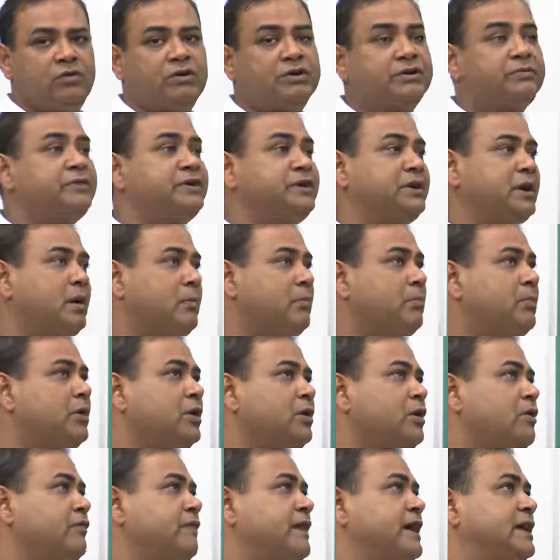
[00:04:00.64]
whatever
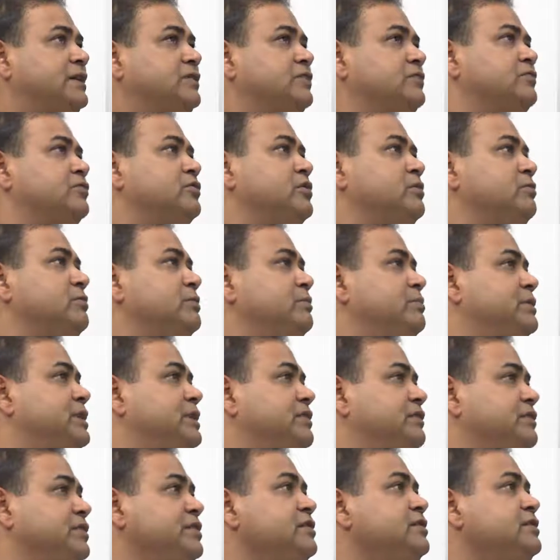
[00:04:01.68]
number of atoms will be
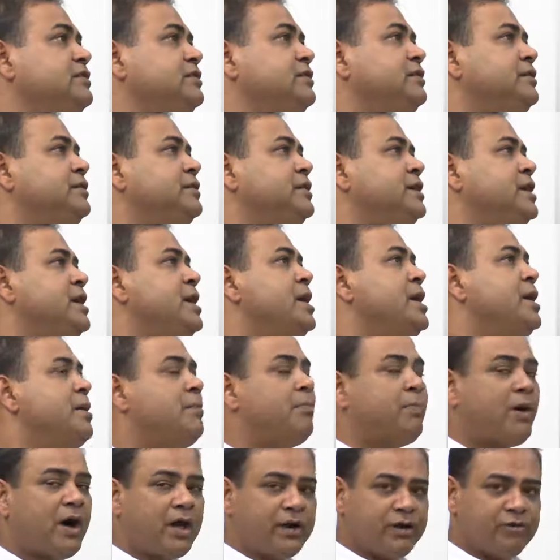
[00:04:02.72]
present
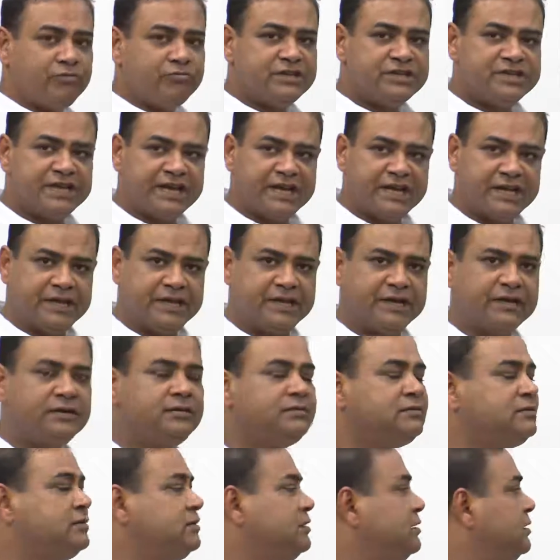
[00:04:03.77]
per unit area,
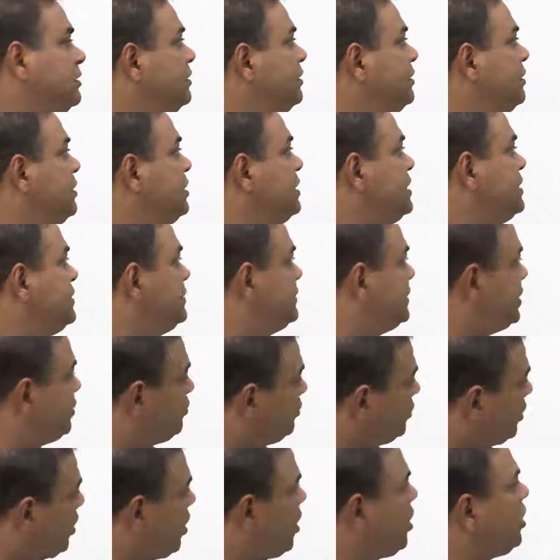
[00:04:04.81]
they
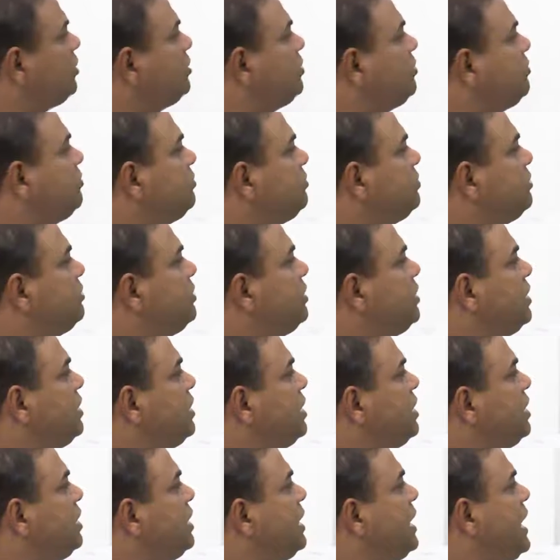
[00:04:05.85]
will all
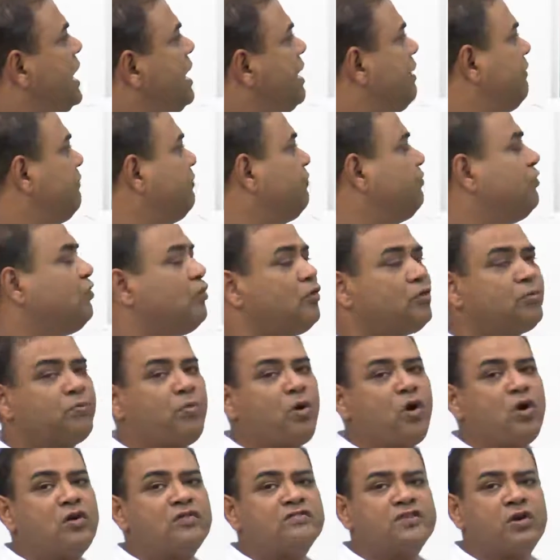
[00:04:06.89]
have 4
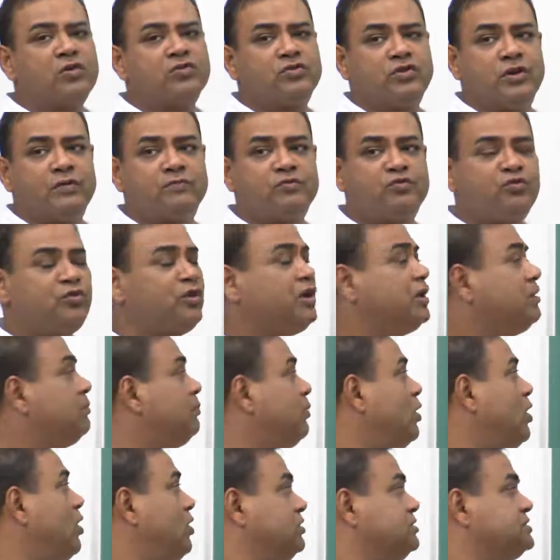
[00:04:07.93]
bonds out of 12
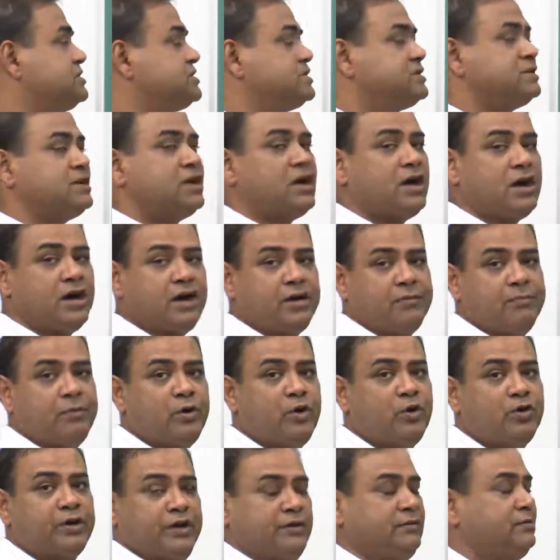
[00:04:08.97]
bonds are
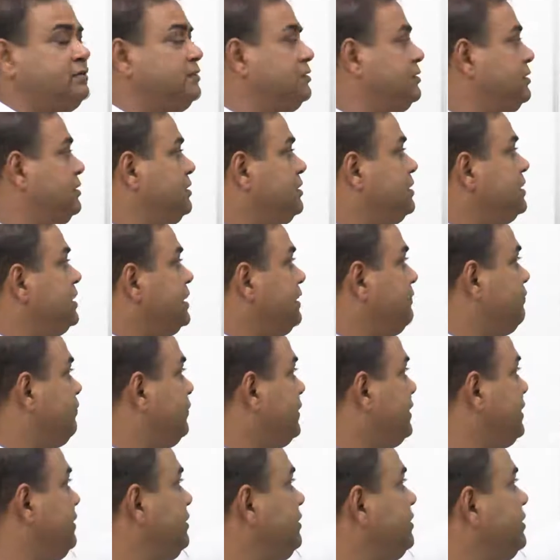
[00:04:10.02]
broken, if
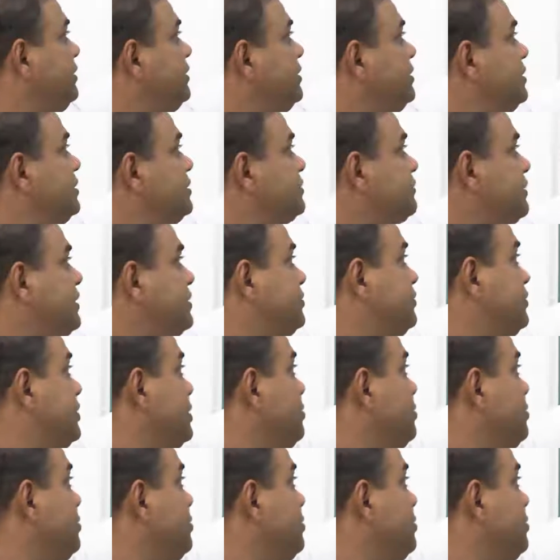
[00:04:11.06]
we try to